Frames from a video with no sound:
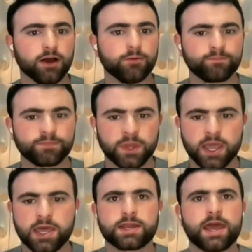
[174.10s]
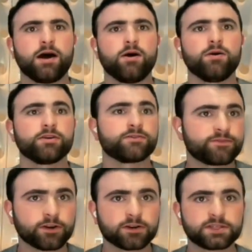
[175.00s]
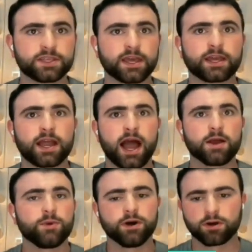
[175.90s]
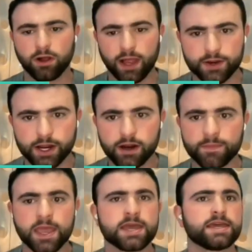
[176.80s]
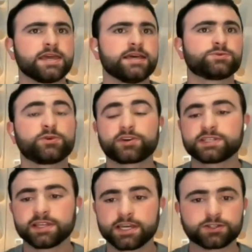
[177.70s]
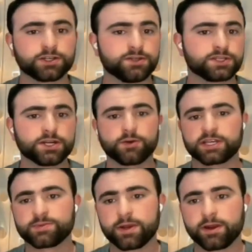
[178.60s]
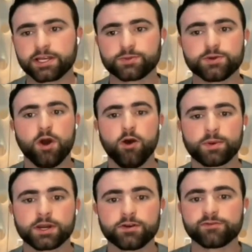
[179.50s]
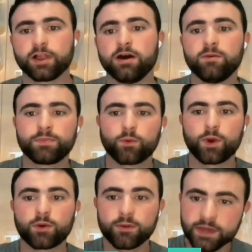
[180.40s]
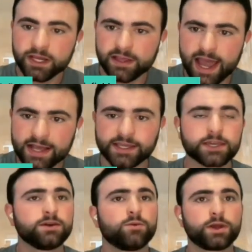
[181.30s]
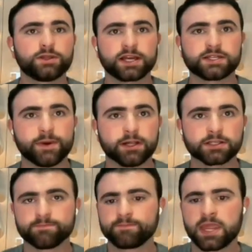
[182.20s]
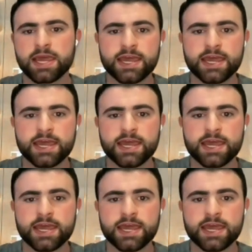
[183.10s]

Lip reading: flow. Now, the first thing I will call out here is we recently introduced a new experience when you open a new flow where we're immediately asking you what you'd like to build.